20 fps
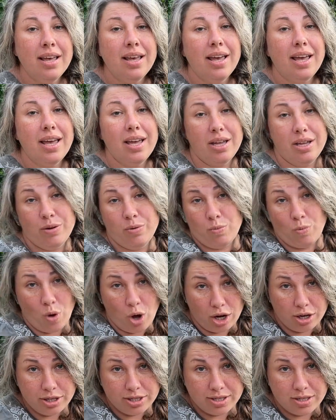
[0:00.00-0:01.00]
in
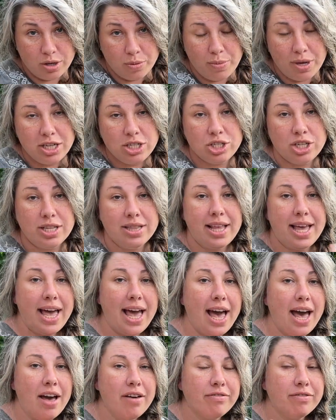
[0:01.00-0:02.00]
water so much and they
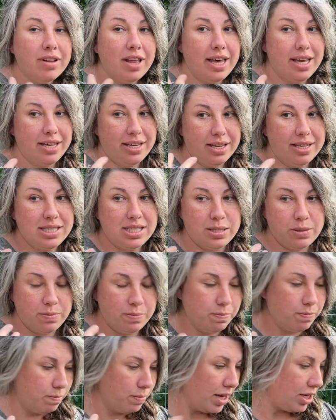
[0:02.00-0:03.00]
have like a
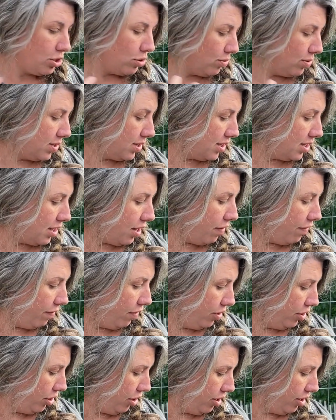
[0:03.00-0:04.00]
special stuff
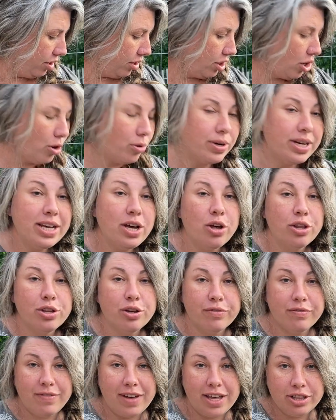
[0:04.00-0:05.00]
on their coating on
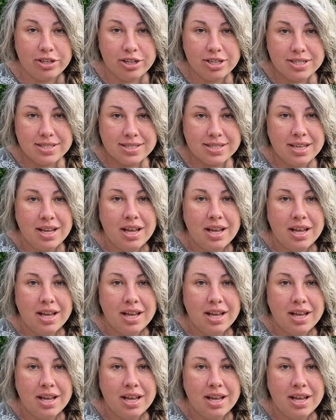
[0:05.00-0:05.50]
their feathers,